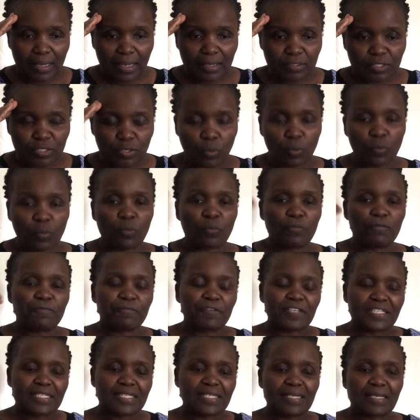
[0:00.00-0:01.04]
So
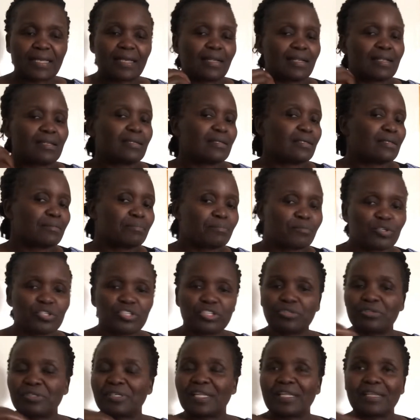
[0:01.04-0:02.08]
physically,
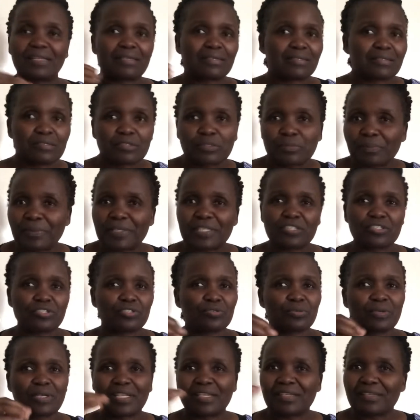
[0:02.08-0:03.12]
emotionally,
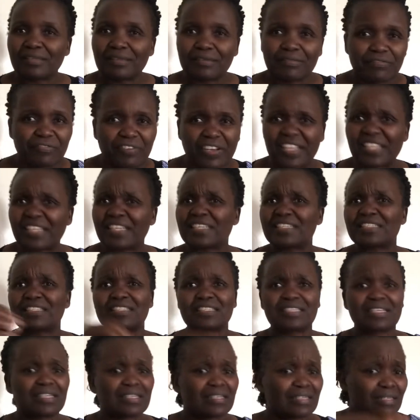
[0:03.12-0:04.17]
spiritually,
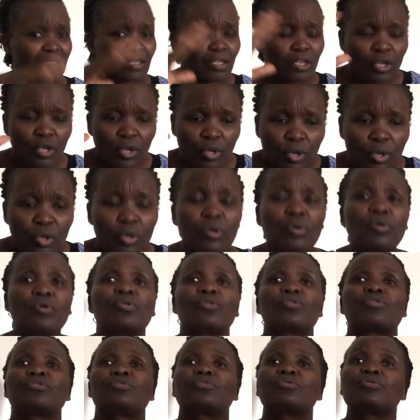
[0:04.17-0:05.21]
financially,
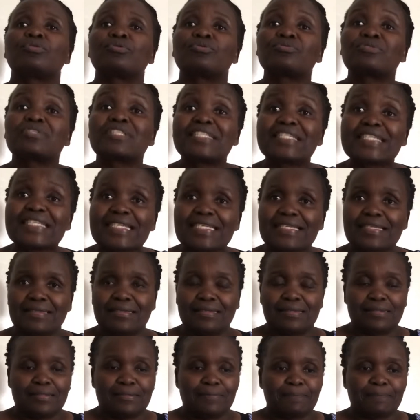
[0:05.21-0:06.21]
those needs.